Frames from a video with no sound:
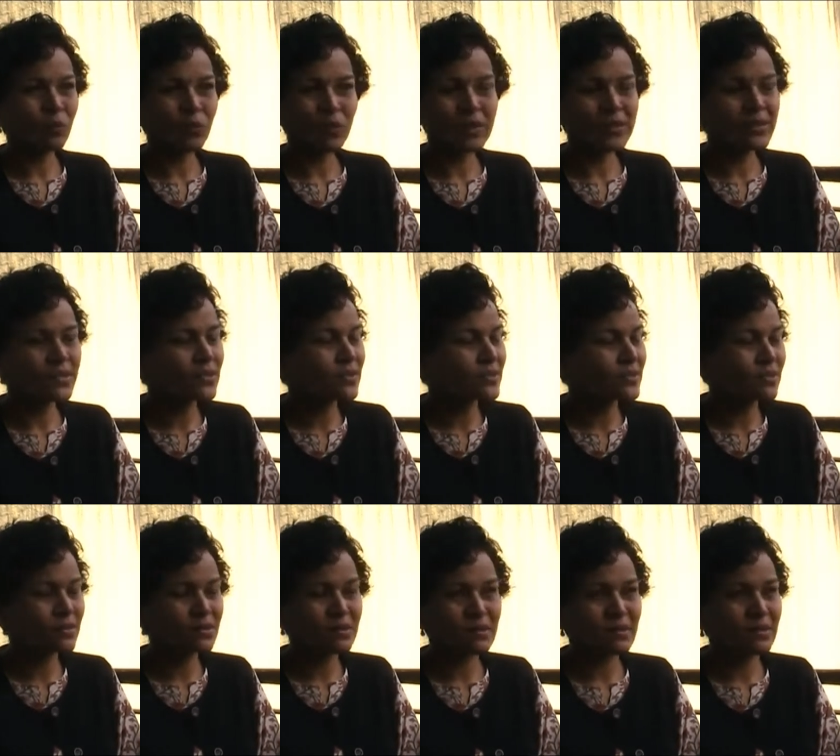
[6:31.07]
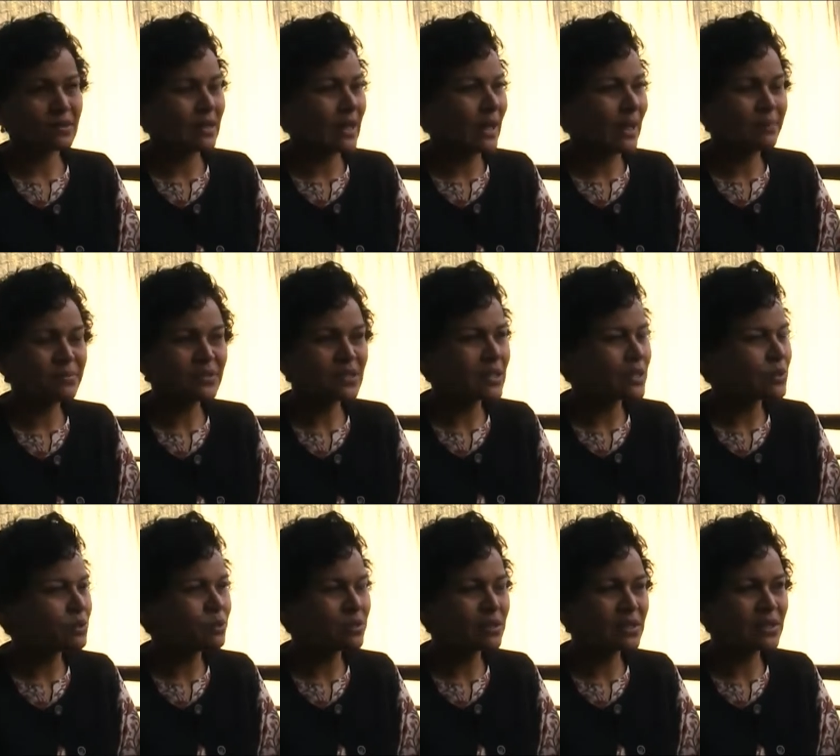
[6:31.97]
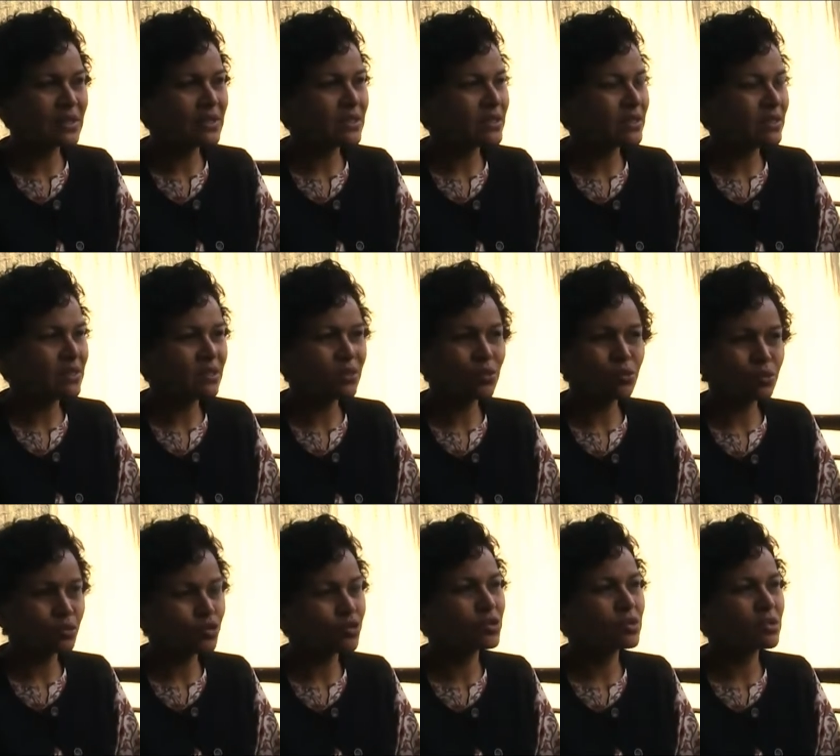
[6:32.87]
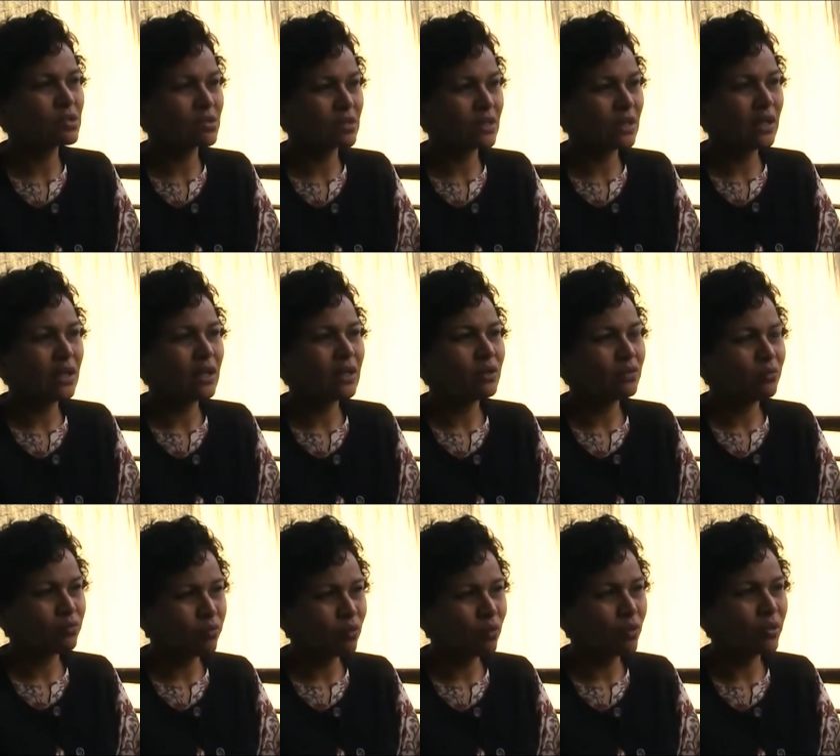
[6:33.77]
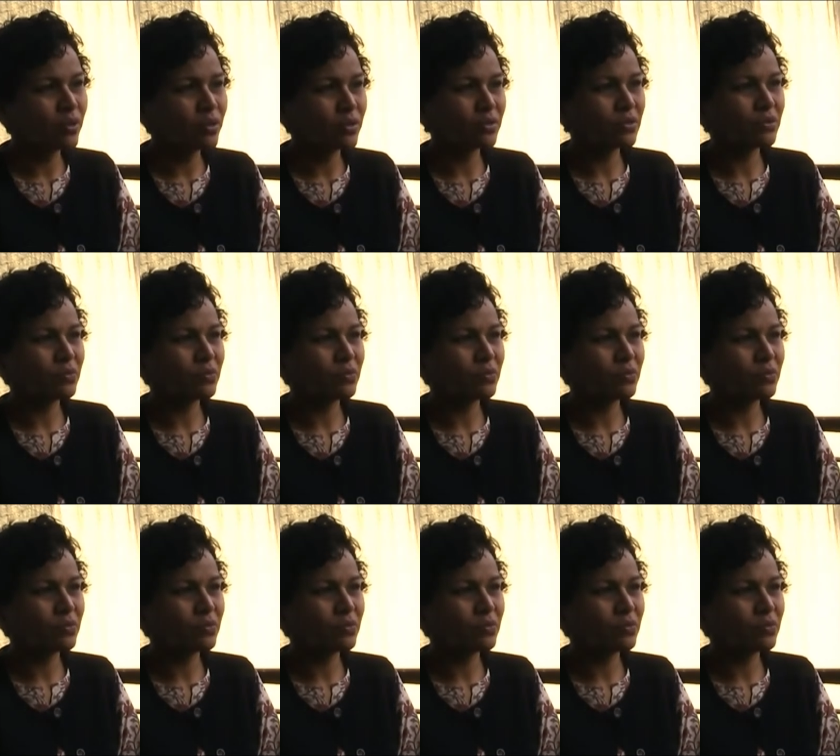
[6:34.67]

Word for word: was absolutely crucial for